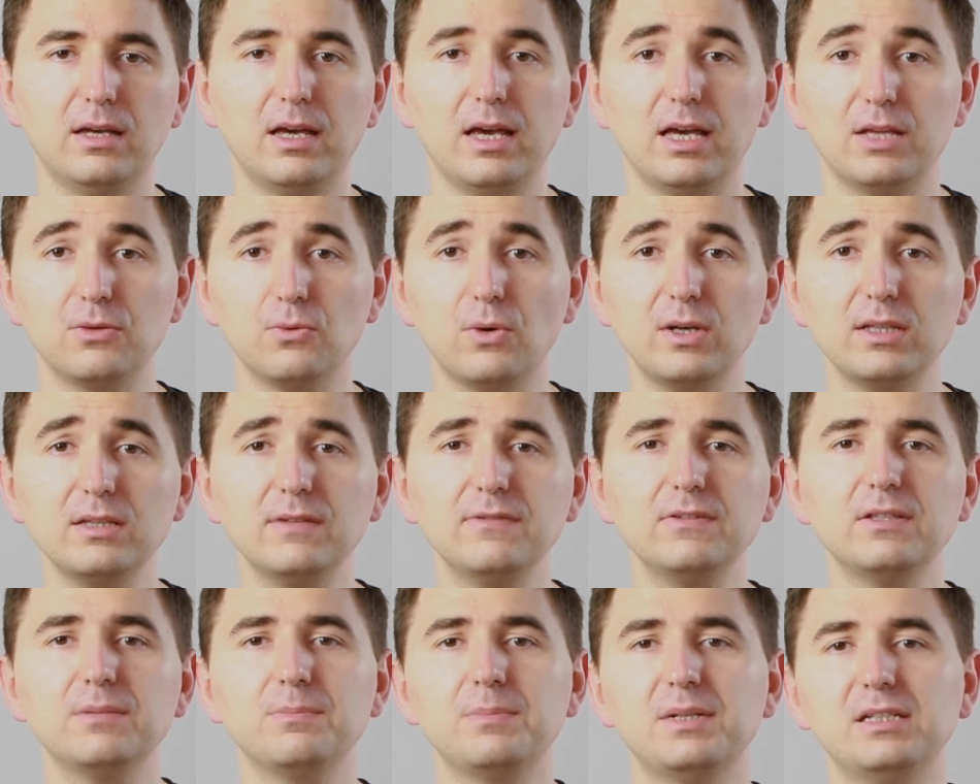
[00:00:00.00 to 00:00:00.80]
And one
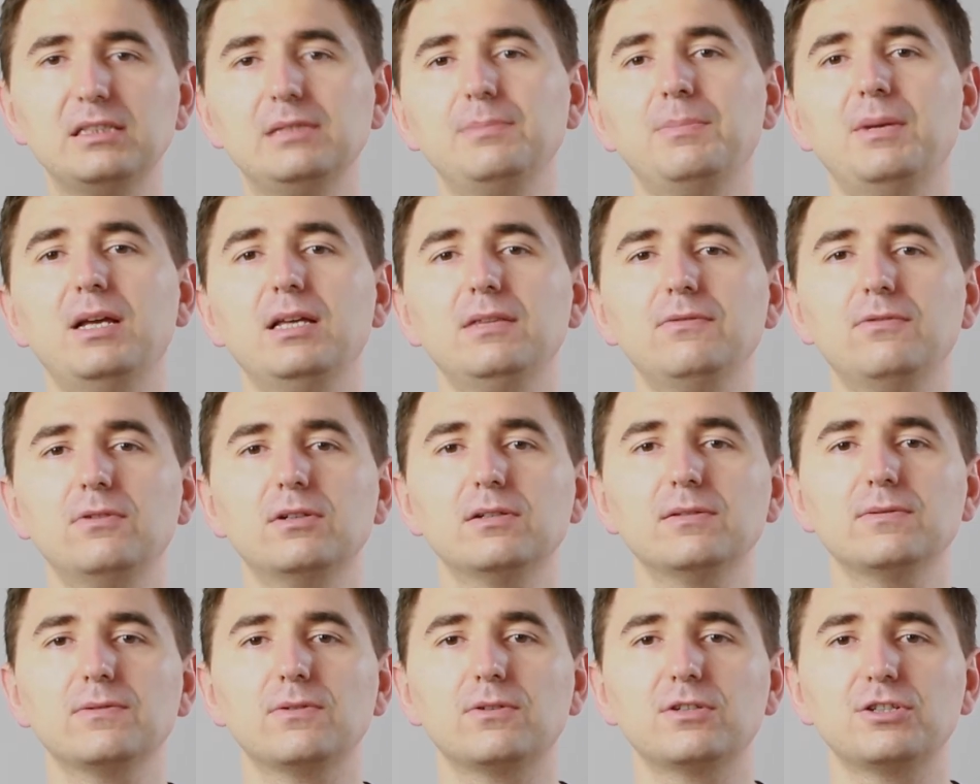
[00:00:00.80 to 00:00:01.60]
of the best
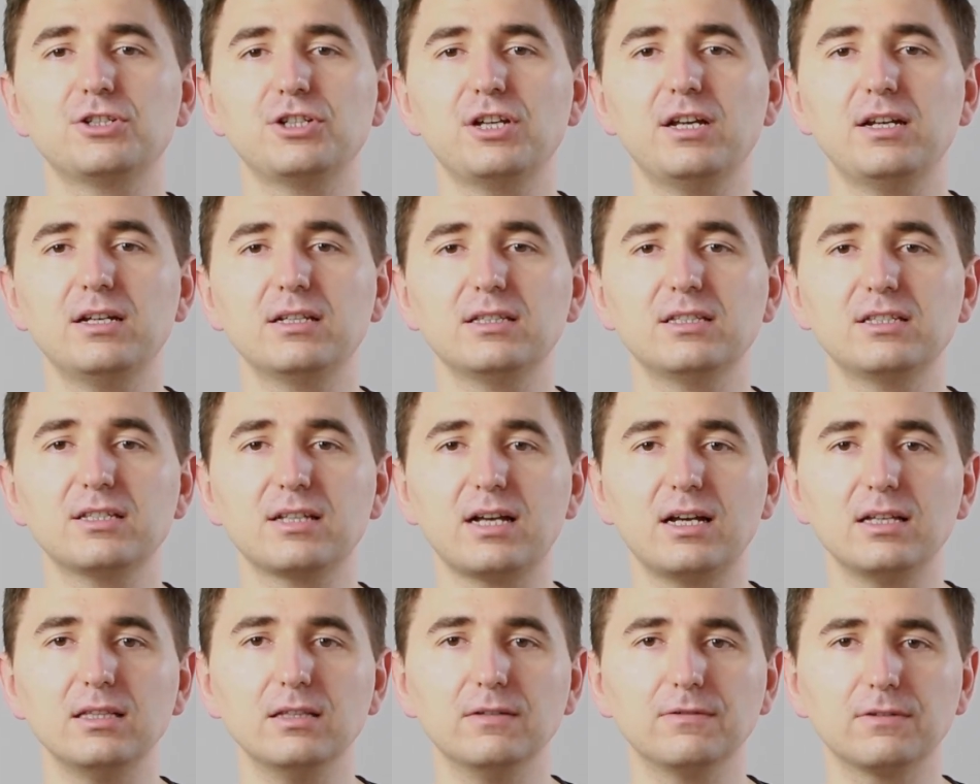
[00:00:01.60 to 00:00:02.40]
platforms for sharing this
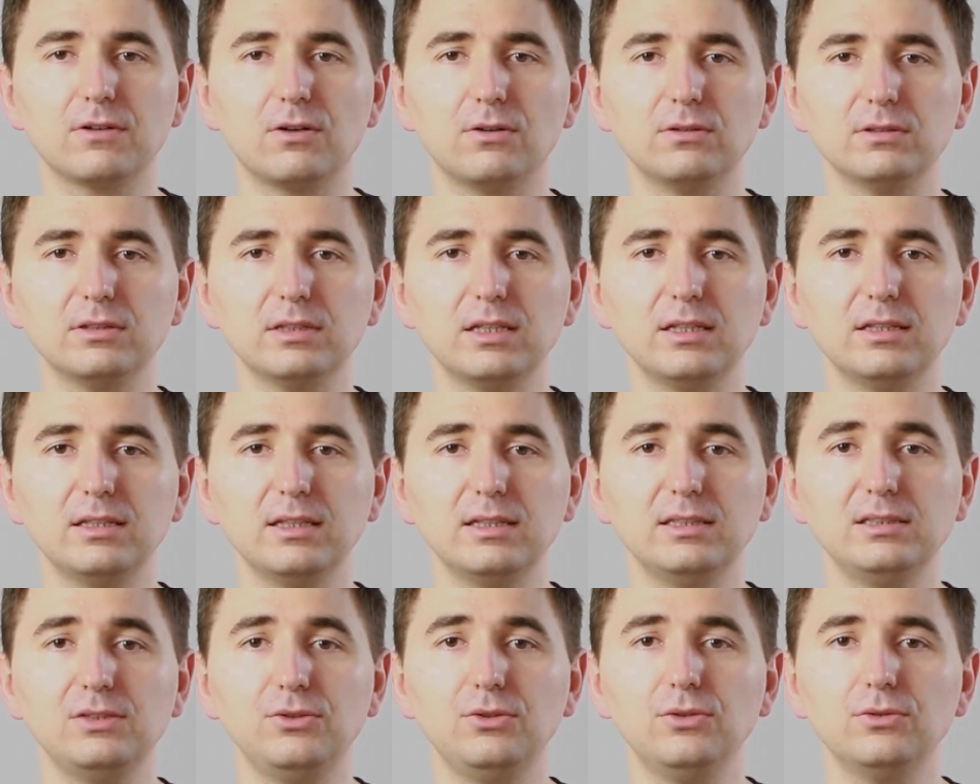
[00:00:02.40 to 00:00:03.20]
kind of content
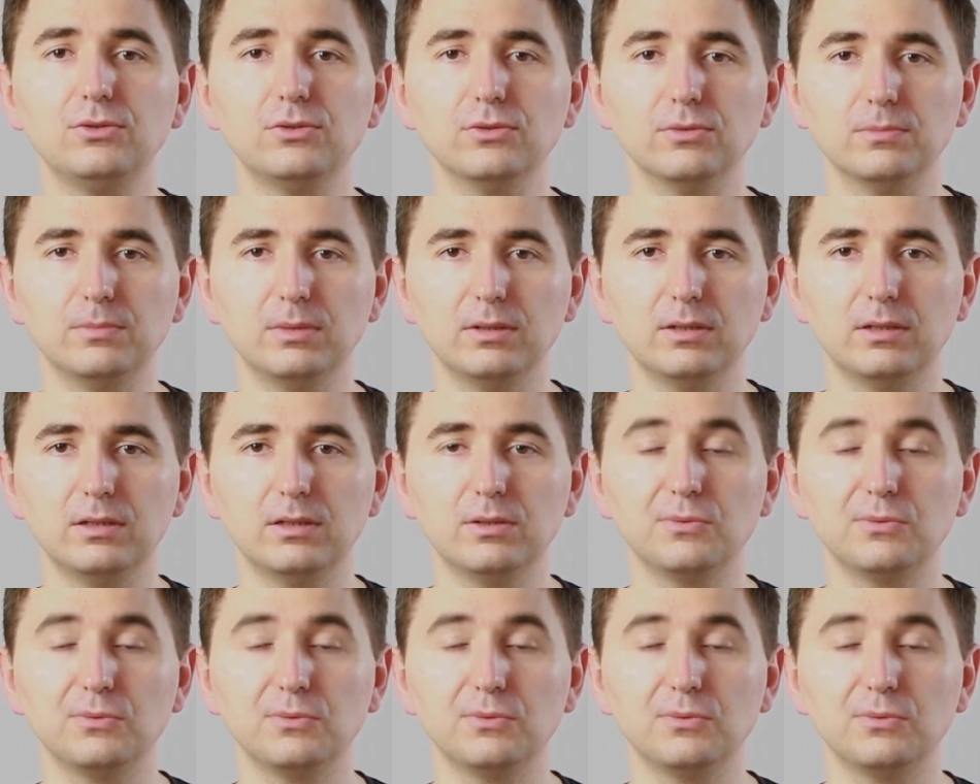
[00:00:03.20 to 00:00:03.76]
is YouTube,